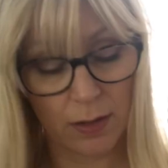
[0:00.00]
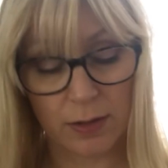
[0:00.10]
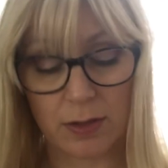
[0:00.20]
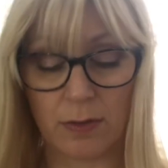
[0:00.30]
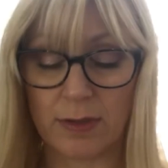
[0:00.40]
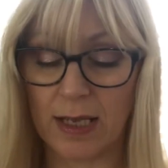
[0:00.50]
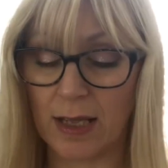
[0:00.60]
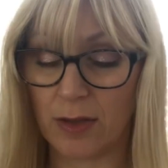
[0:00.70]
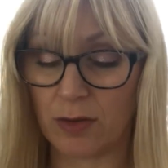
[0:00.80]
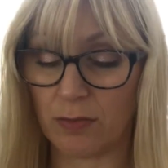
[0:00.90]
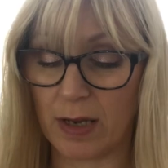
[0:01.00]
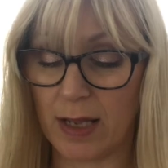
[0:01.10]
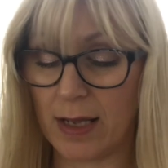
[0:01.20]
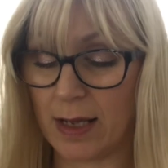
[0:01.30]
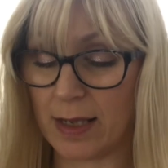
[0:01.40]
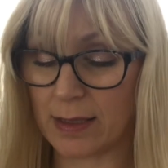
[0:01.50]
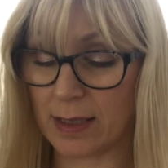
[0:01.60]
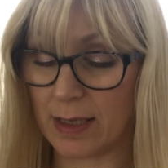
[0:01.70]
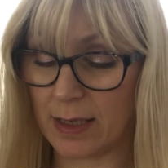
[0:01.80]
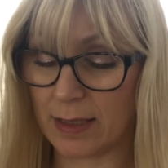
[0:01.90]
so day three it
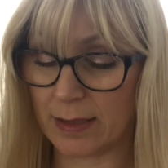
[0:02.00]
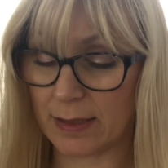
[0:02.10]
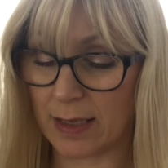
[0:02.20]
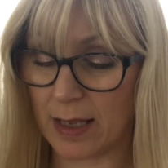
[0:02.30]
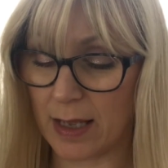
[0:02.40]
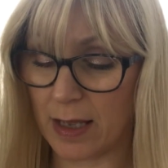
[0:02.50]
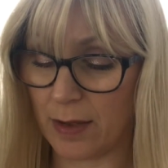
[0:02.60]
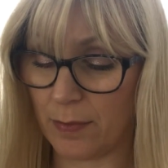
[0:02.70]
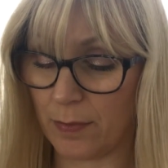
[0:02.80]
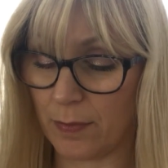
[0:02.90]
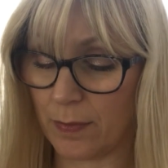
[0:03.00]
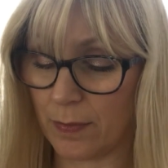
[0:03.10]
is um,